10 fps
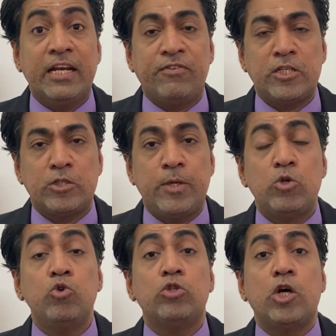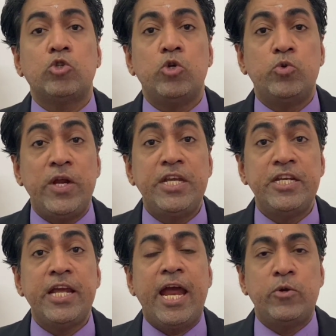year of assessment
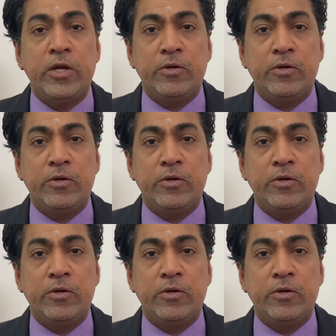2020 and